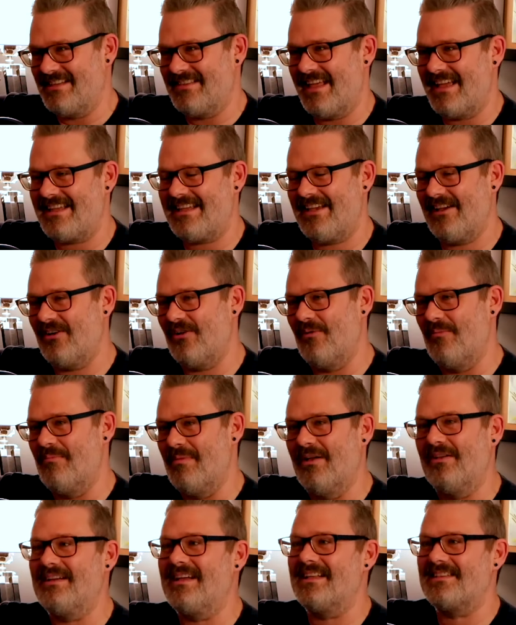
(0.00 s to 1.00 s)
They kill
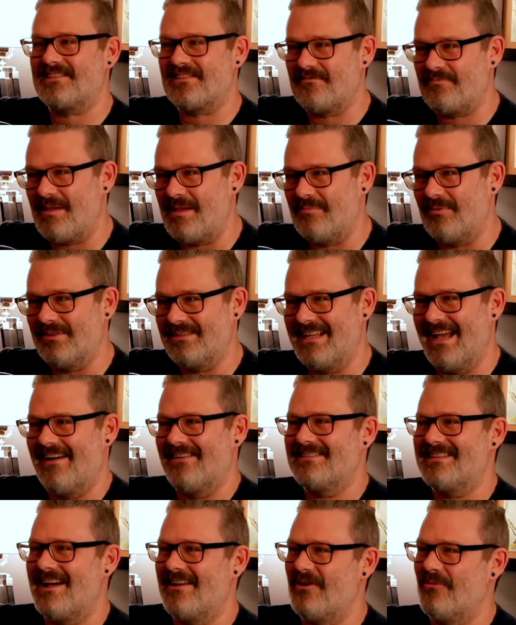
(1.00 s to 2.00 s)
millions of people
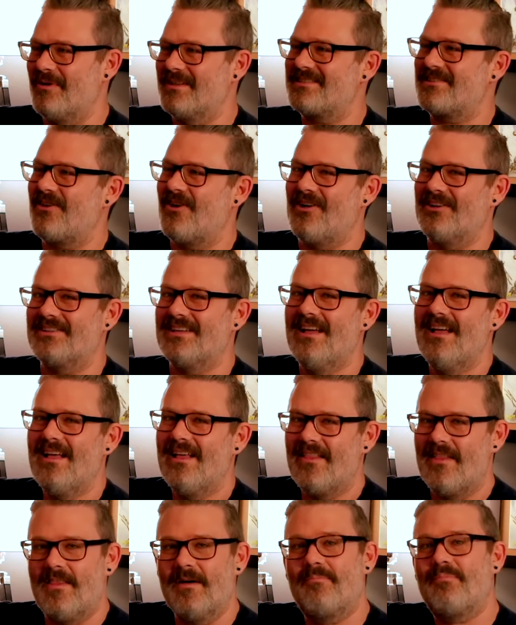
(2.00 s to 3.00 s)
downtown in what's called
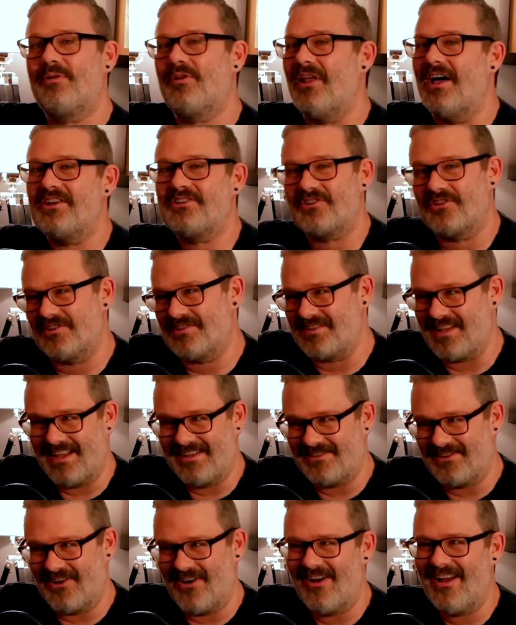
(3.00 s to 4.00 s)
the Pleasure
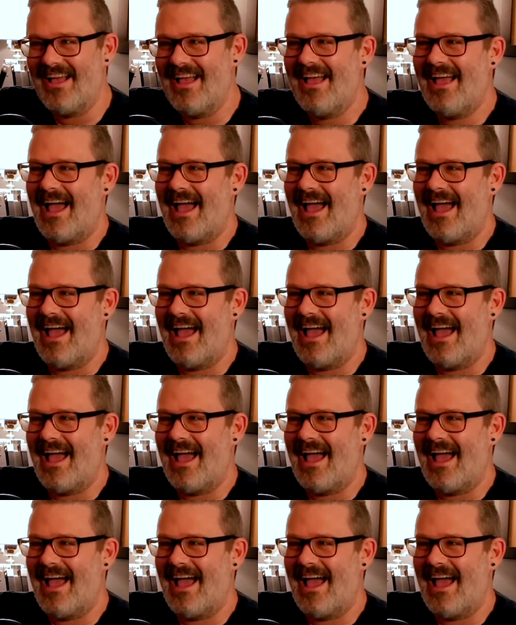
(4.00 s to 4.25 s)
Center.